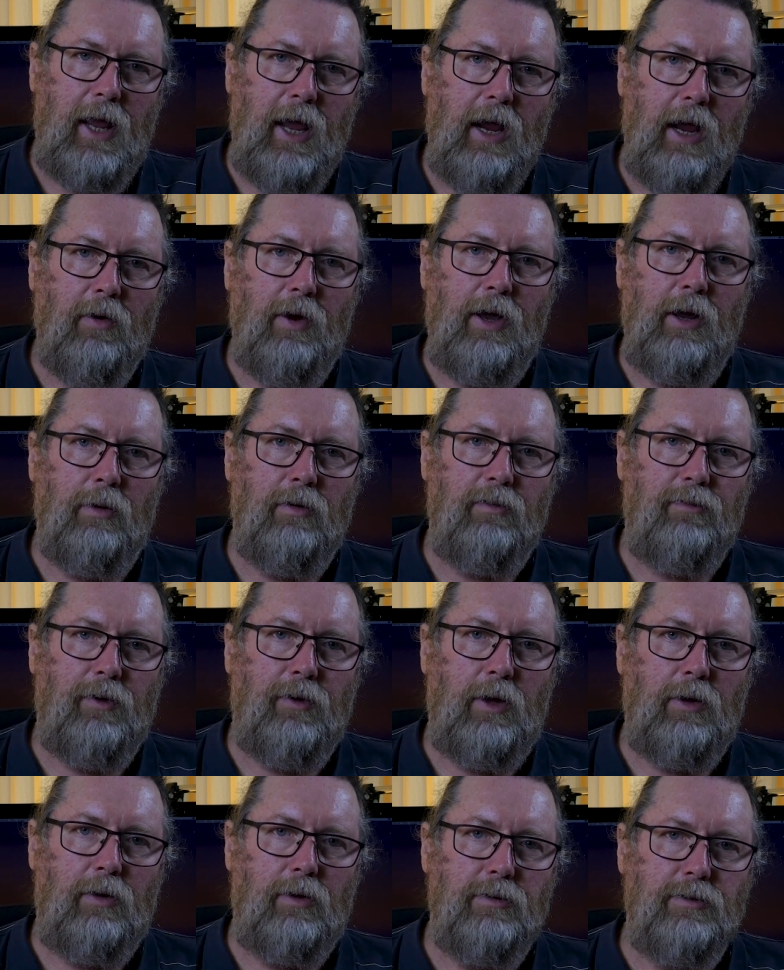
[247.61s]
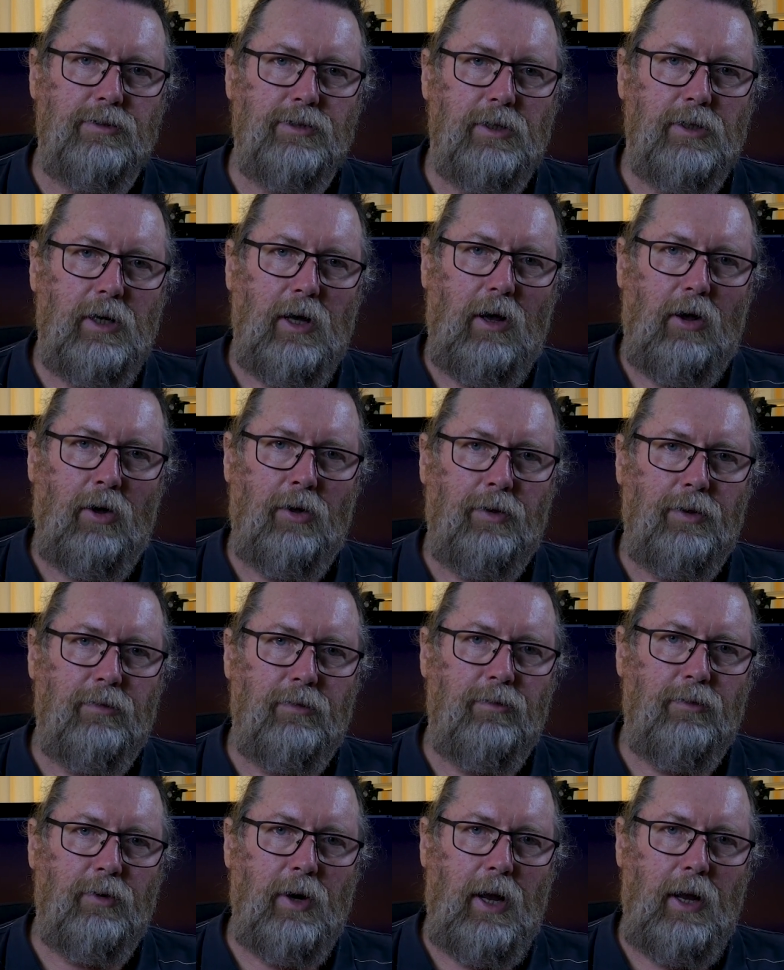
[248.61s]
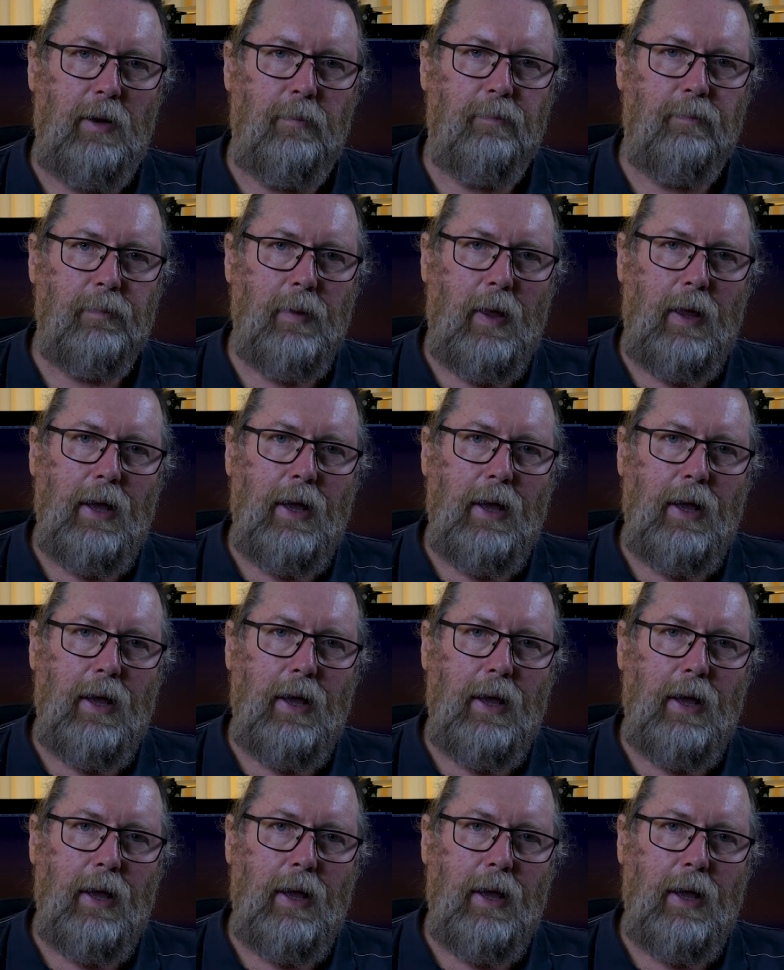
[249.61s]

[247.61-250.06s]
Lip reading: area of focus on the frame,